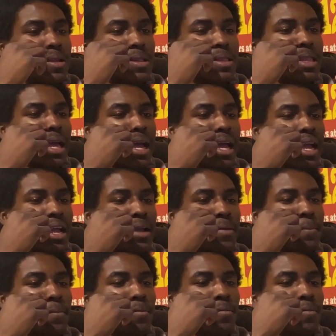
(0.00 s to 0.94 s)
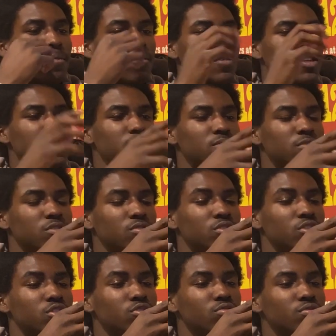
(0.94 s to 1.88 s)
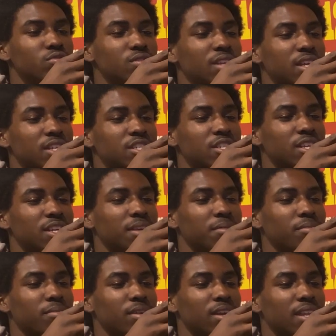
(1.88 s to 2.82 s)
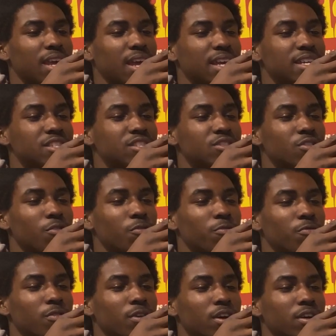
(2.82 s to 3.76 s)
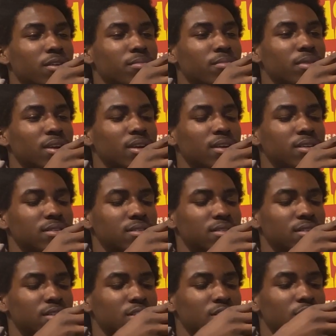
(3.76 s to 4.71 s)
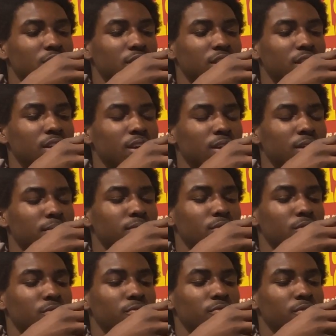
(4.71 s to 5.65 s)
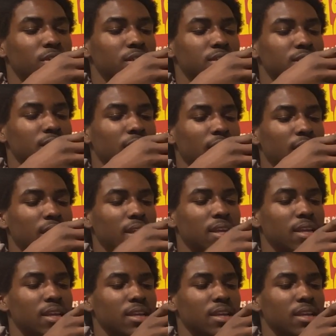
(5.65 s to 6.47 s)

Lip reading: Like, what's some new shoes I should get, bro? Like, it's so fun, bro. Cooking up new fits. Hey.